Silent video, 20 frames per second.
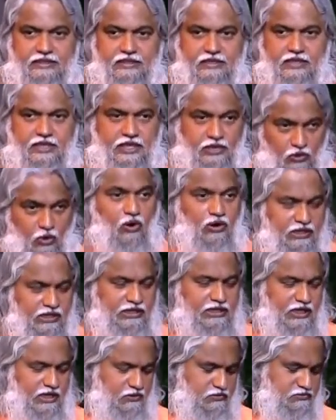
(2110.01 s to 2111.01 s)
in order
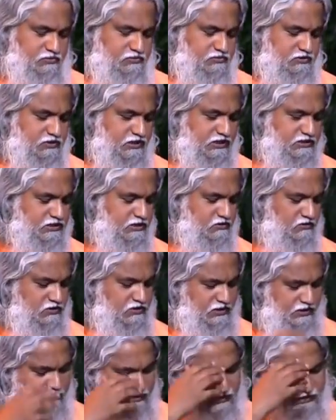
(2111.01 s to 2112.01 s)
now? I said, all
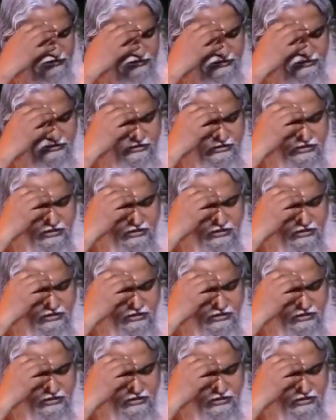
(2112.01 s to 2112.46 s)
right, let's